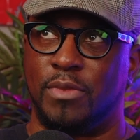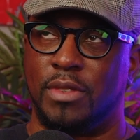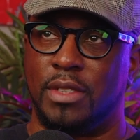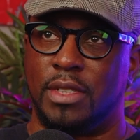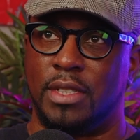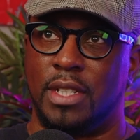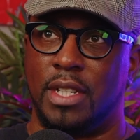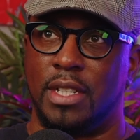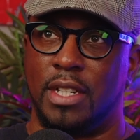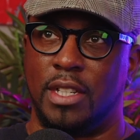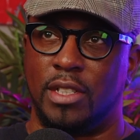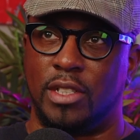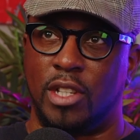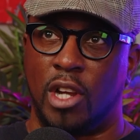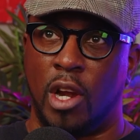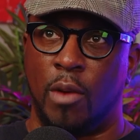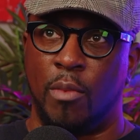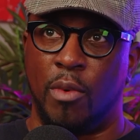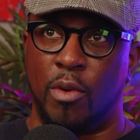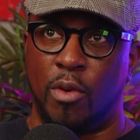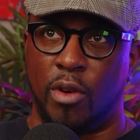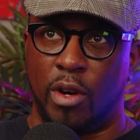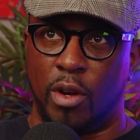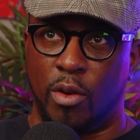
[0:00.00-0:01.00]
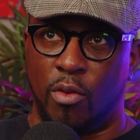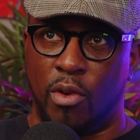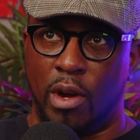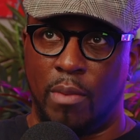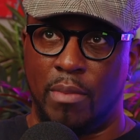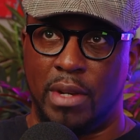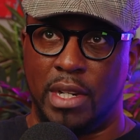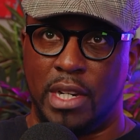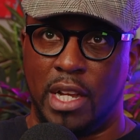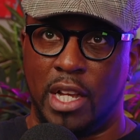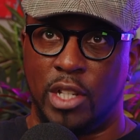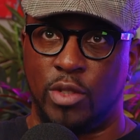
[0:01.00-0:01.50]
to determine what a
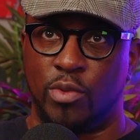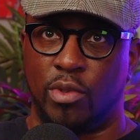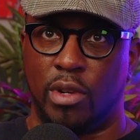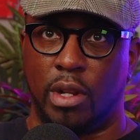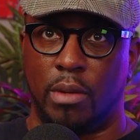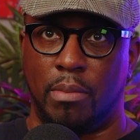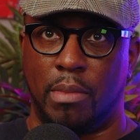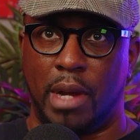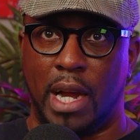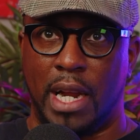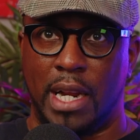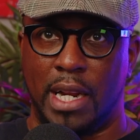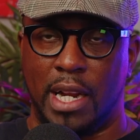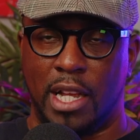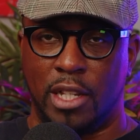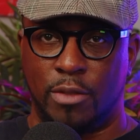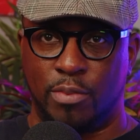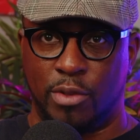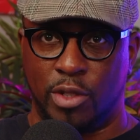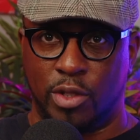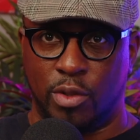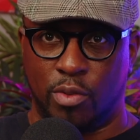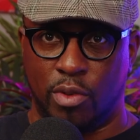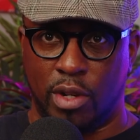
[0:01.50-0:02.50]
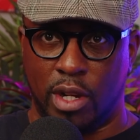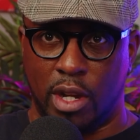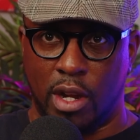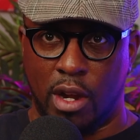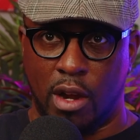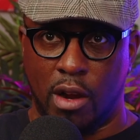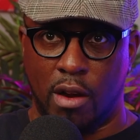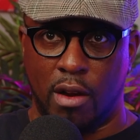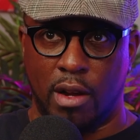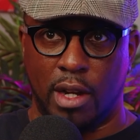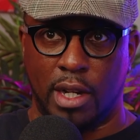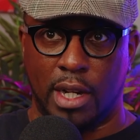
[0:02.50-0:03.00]
woman does with her body, that's between
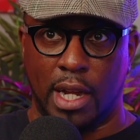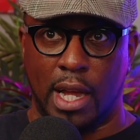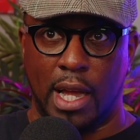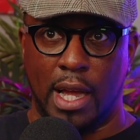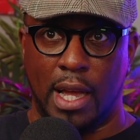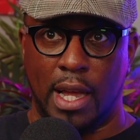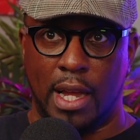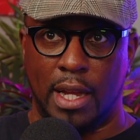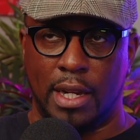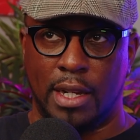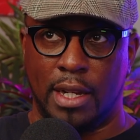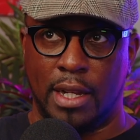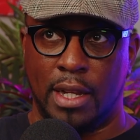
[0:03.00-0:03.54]
her and God.